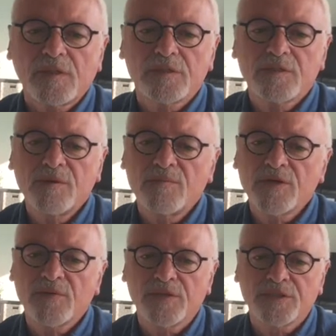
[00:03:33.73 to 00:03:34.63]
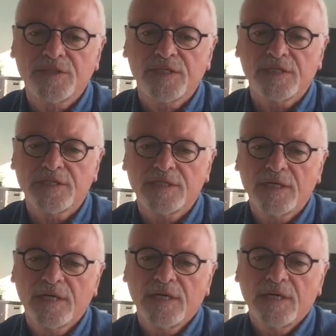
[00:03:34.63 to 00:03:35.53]
So maybe the question is,
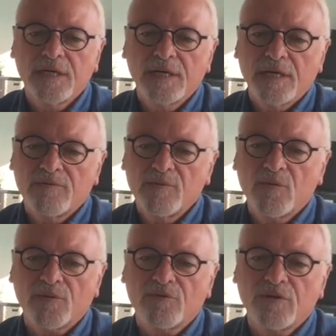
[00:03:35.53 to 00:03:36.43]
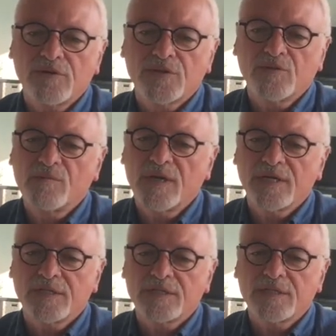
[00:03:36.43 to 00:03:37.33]
have we walked the road to
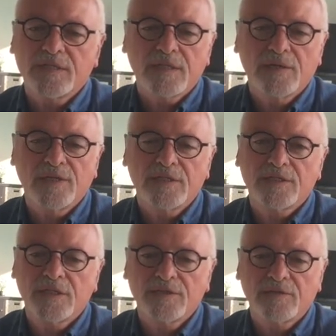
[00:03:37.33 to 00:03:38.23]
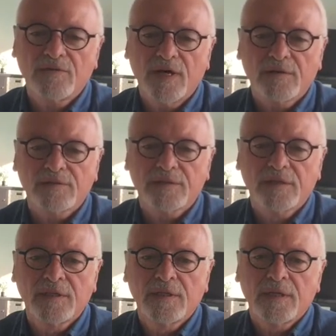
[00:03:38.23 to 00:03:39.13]
Emmaus and then turned around
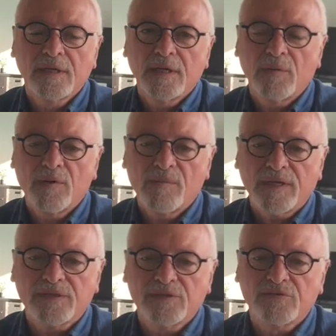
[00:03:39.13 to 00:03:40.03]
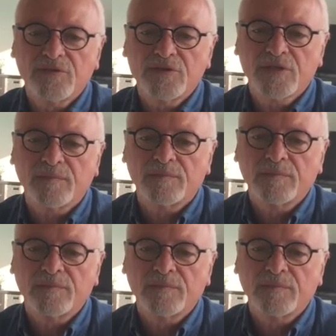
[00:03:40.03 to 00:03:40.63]
and went back to Jerusalem?